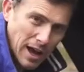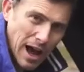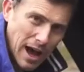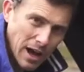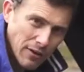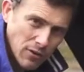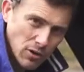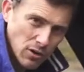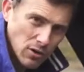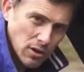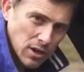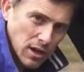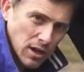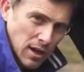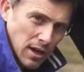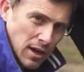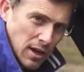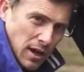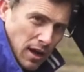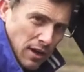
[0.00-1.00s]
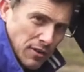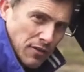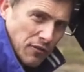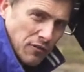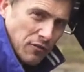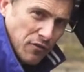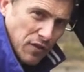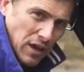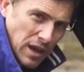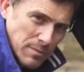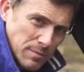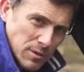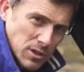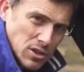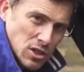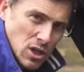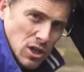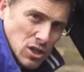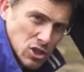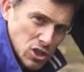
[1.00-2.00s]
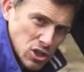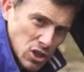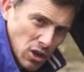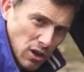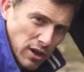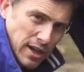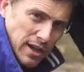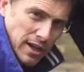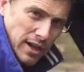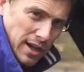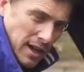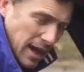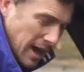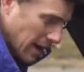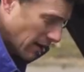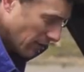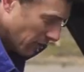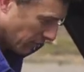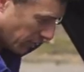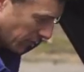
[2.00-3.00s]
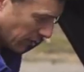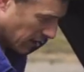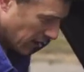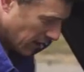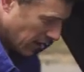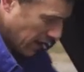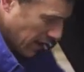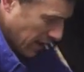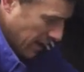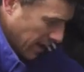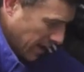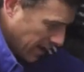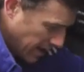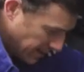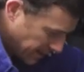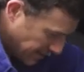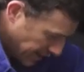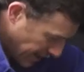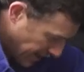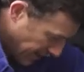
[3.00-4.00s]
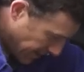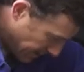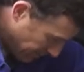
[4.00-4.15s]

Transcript: to have a look at the famous shiny Alfa intake